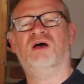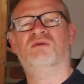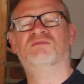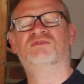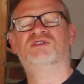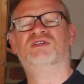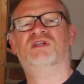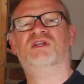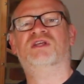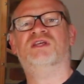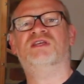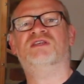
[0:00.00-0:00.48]

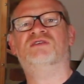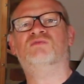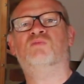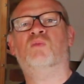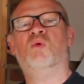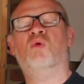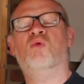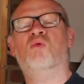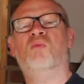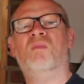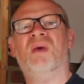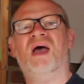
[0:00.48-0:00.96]
so that it's
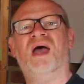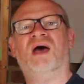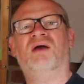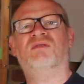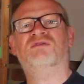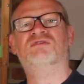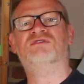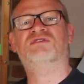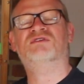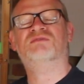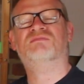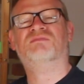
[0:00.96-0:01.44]
wall
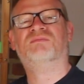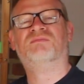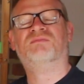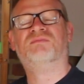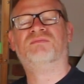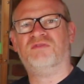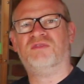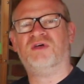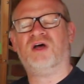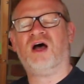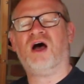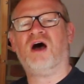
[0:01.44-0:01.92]
mount.
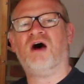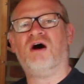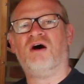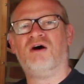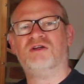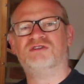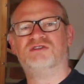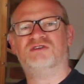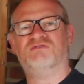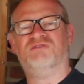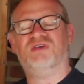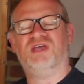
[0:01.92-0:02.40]
The
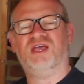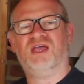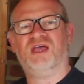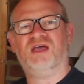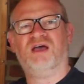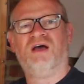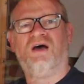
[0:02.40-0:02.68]
heart of it